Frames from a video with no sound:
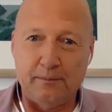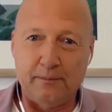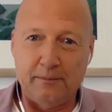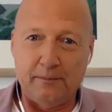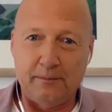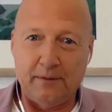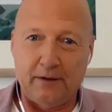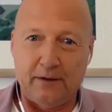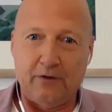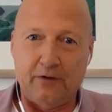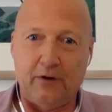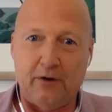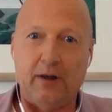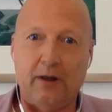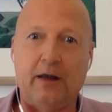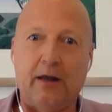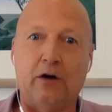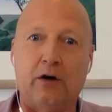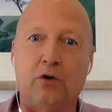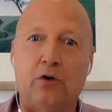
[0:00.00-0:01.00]

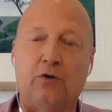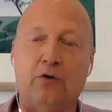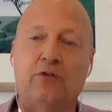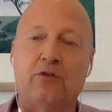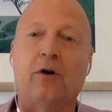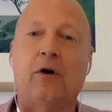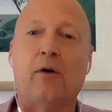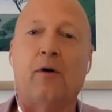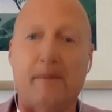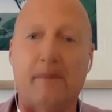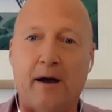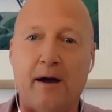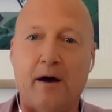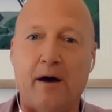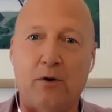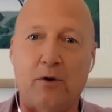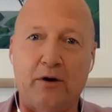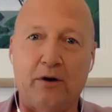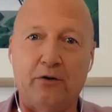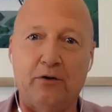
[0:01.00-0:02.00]
Internally I couldn't show up how I
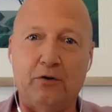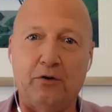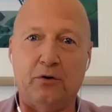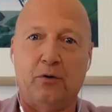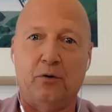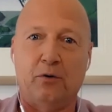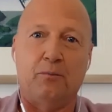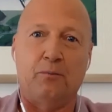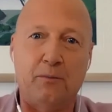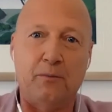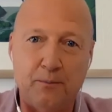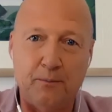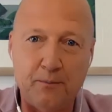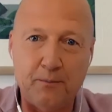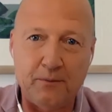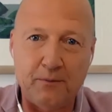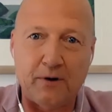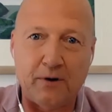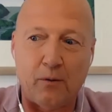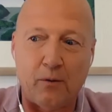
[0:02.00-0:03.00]
wanted to
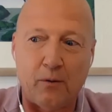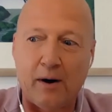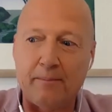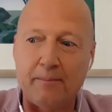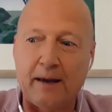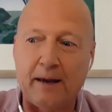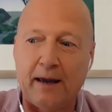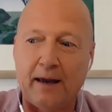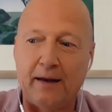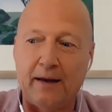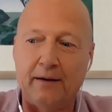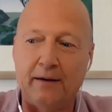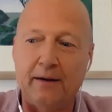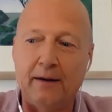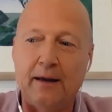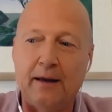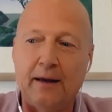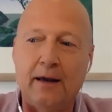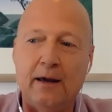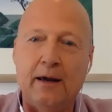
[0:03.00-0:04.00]
show up. And
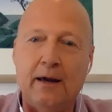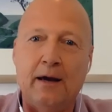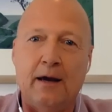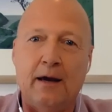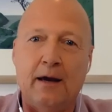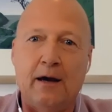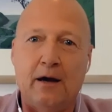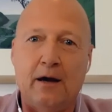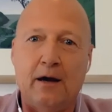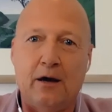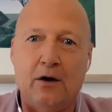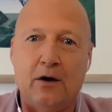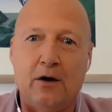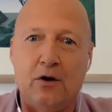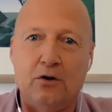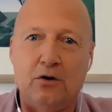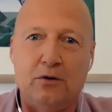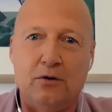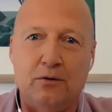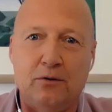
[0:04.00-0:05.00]

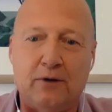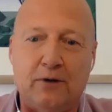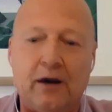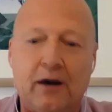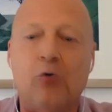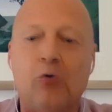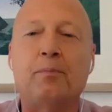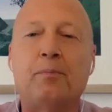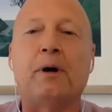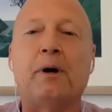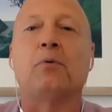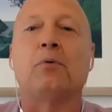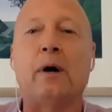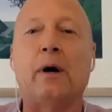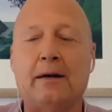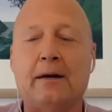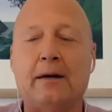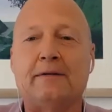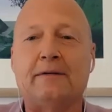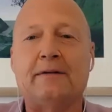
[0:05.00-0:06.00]
to help people
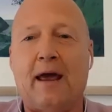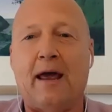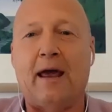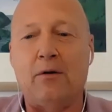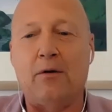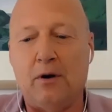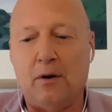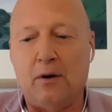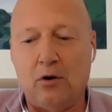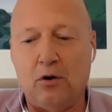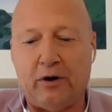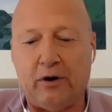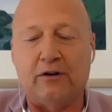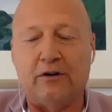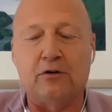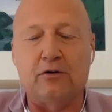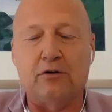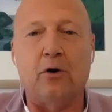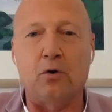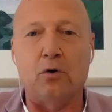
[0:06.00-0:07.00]
understand, look
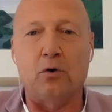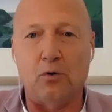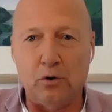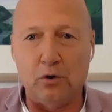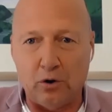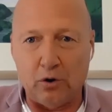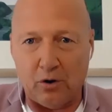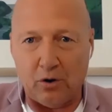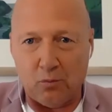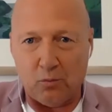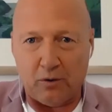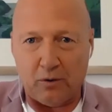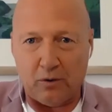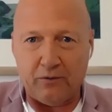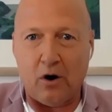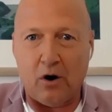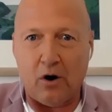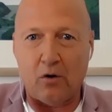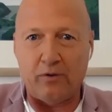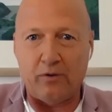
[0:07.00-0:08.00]
internal and look at what's
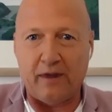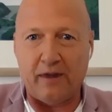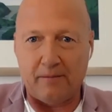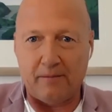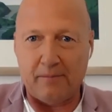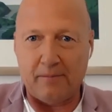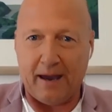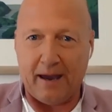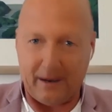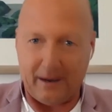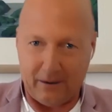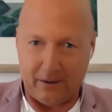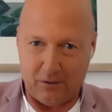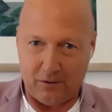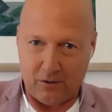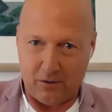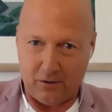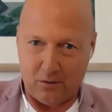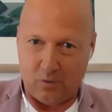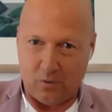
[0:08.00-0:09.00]
holding them back,
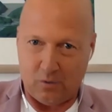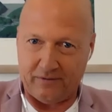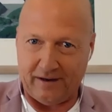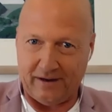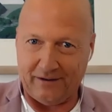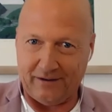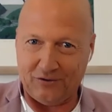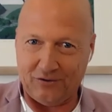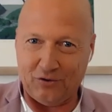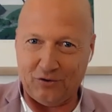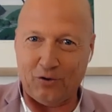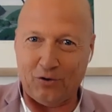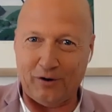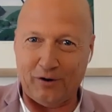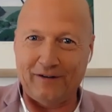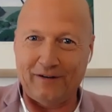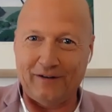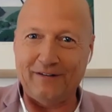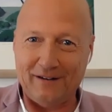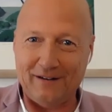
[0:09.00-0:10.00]
what's their stories,